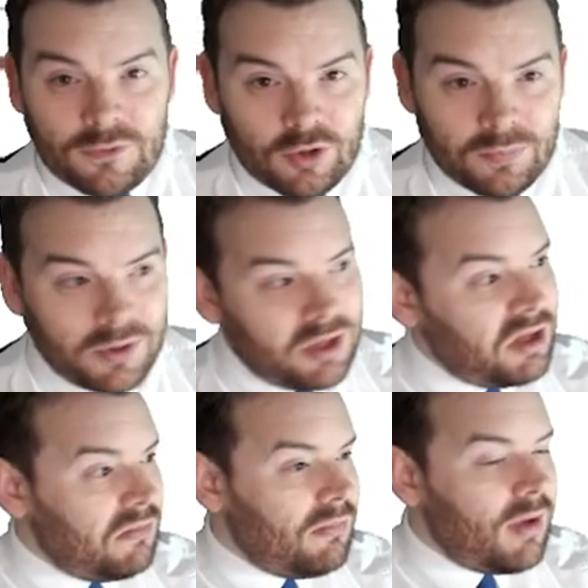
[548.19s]
could
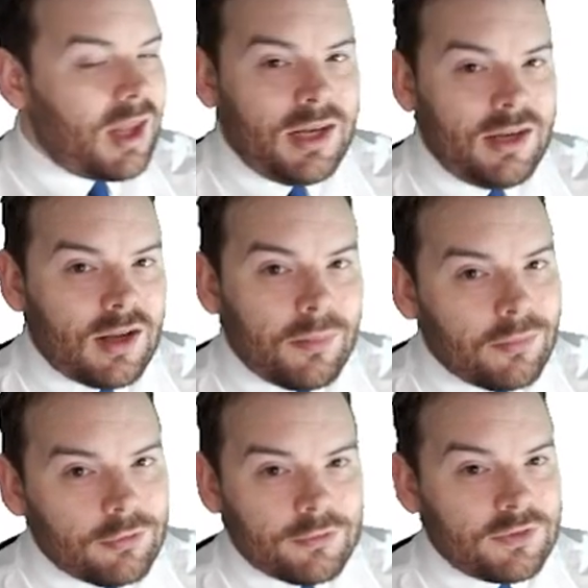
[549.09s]
be any
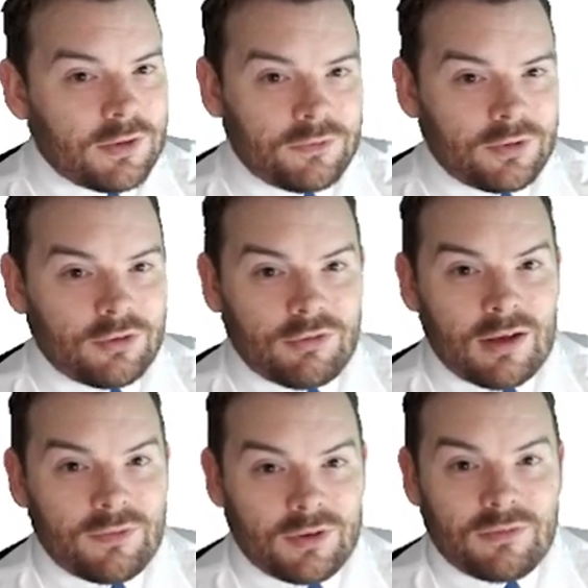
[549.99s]
number of different
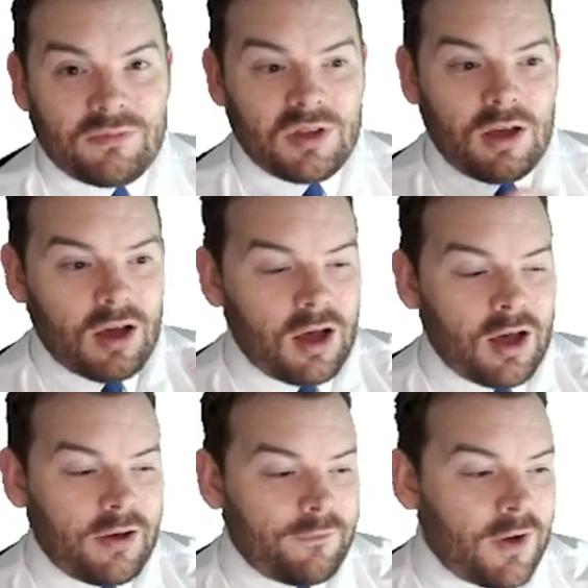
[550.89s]
graphic
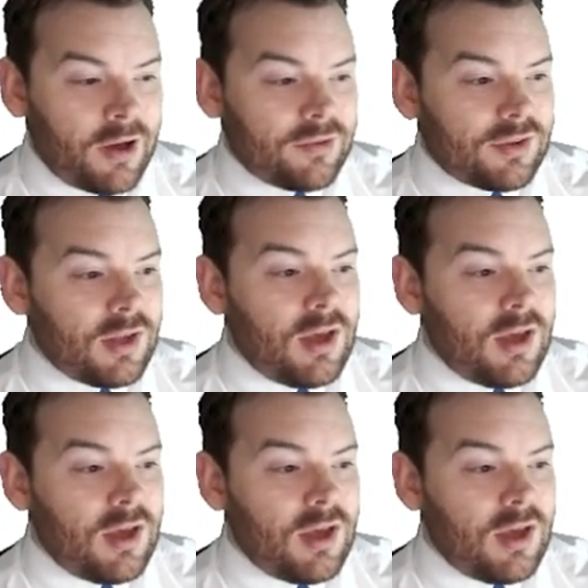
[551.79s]
uh, files.